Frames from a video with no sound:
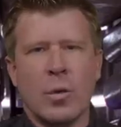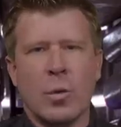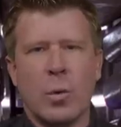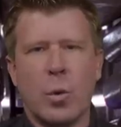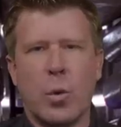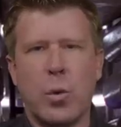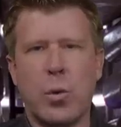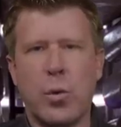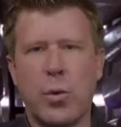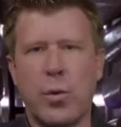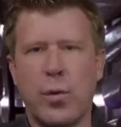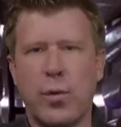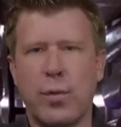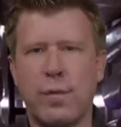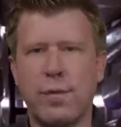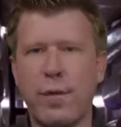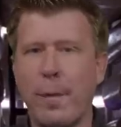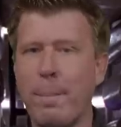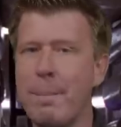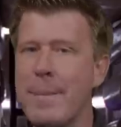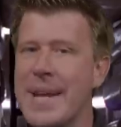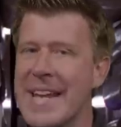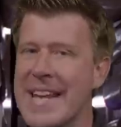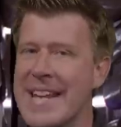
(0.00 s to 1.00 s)
For
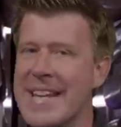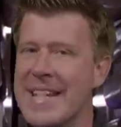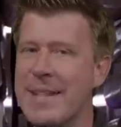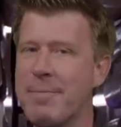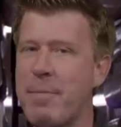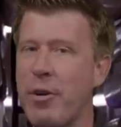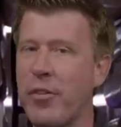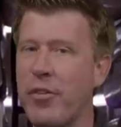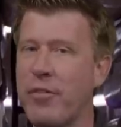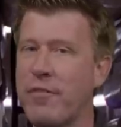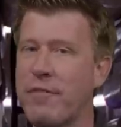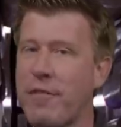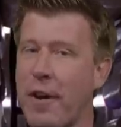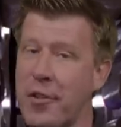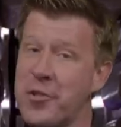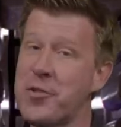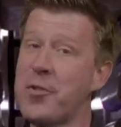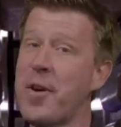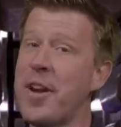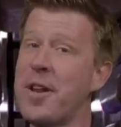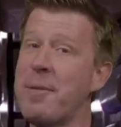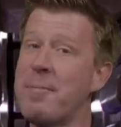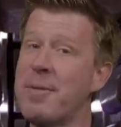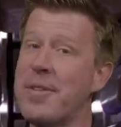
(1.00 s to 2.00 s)
me, the most
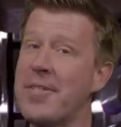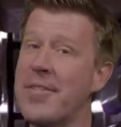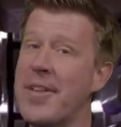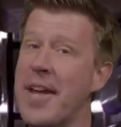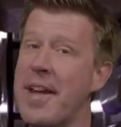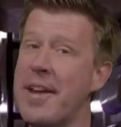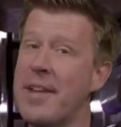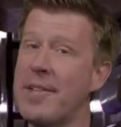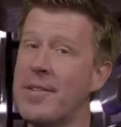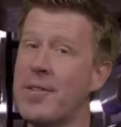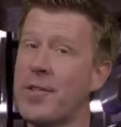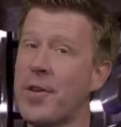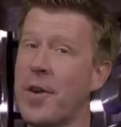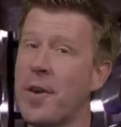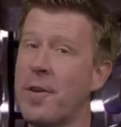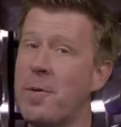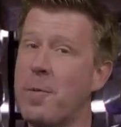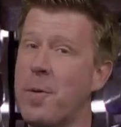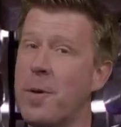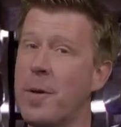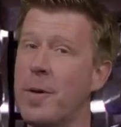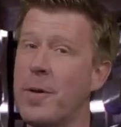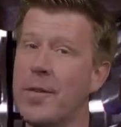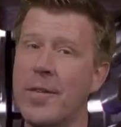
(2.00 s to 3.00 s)
frustrating mistake in Star
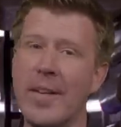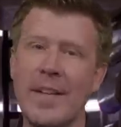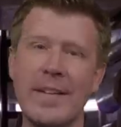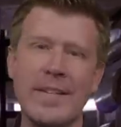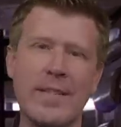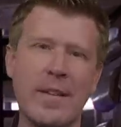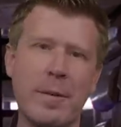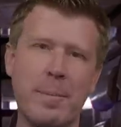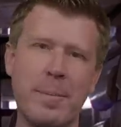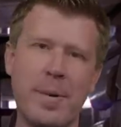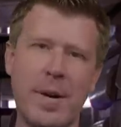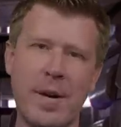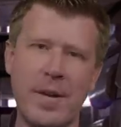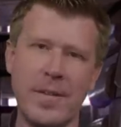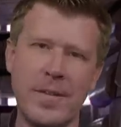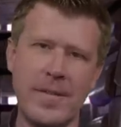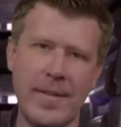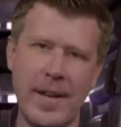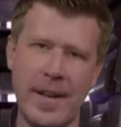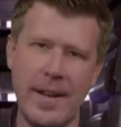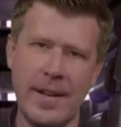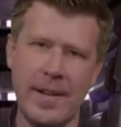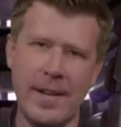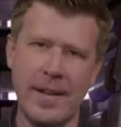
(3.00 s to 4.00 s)
Wars is the
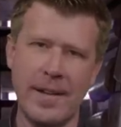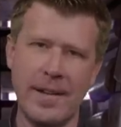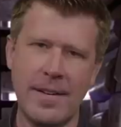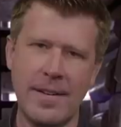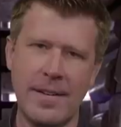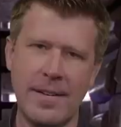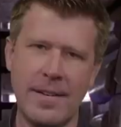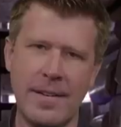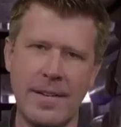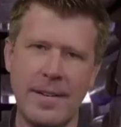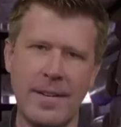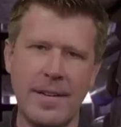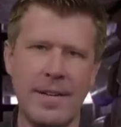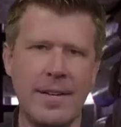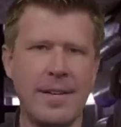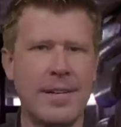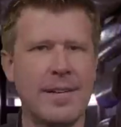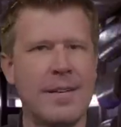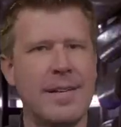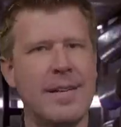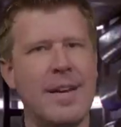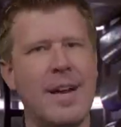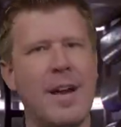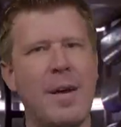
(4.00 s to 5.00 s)
parsec.
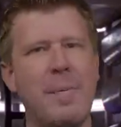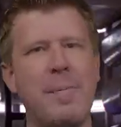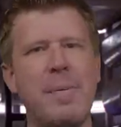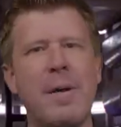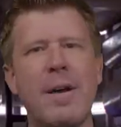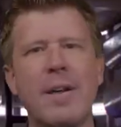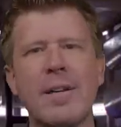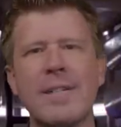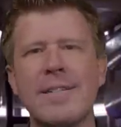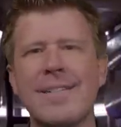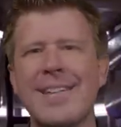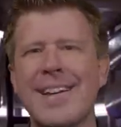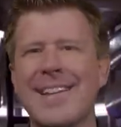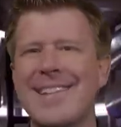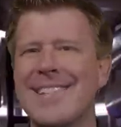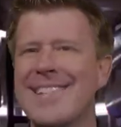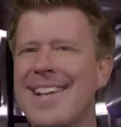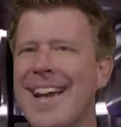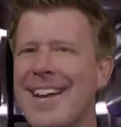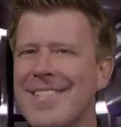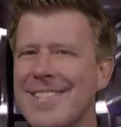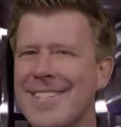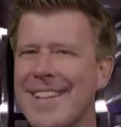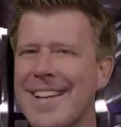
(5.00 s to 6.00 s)
A parsec
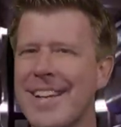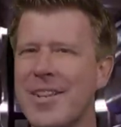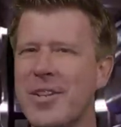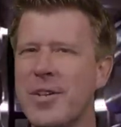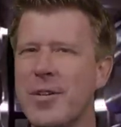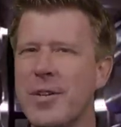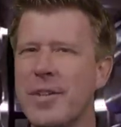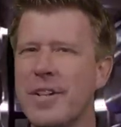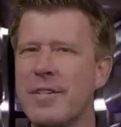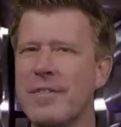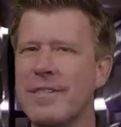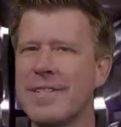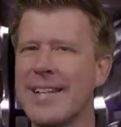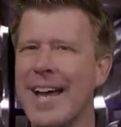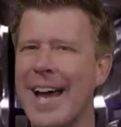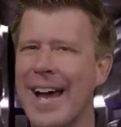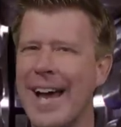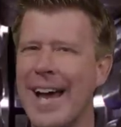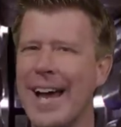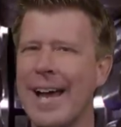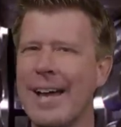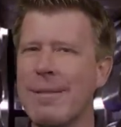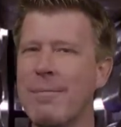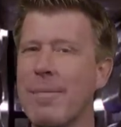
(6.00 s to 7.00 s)
sounds like a unit of
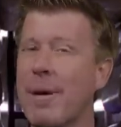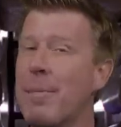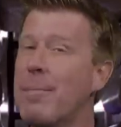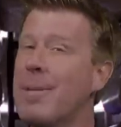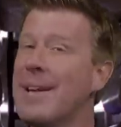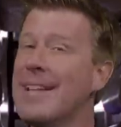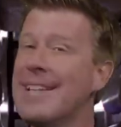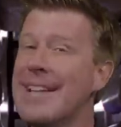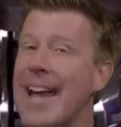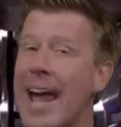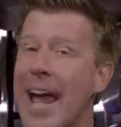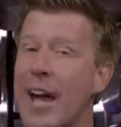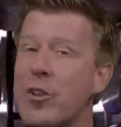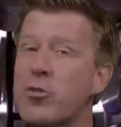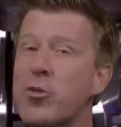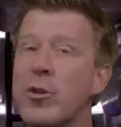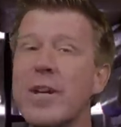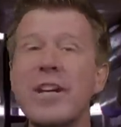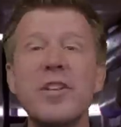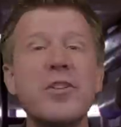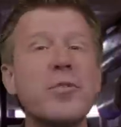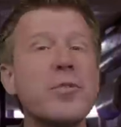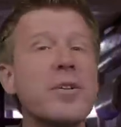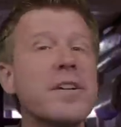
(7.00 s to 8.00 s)
time, but it's actually
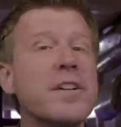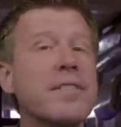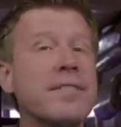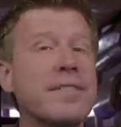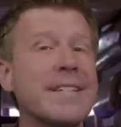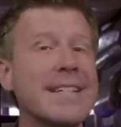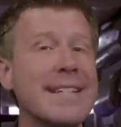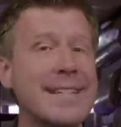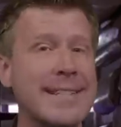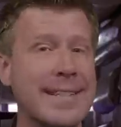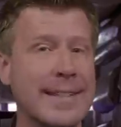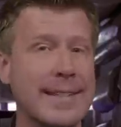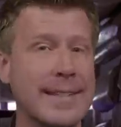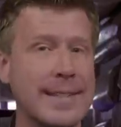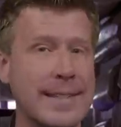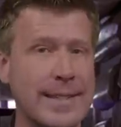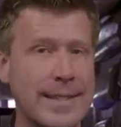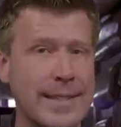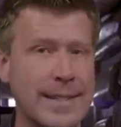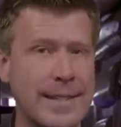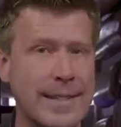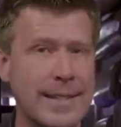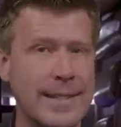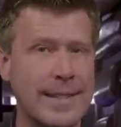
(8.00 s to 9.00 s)
a unit of
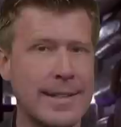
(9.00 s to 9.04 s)
distance.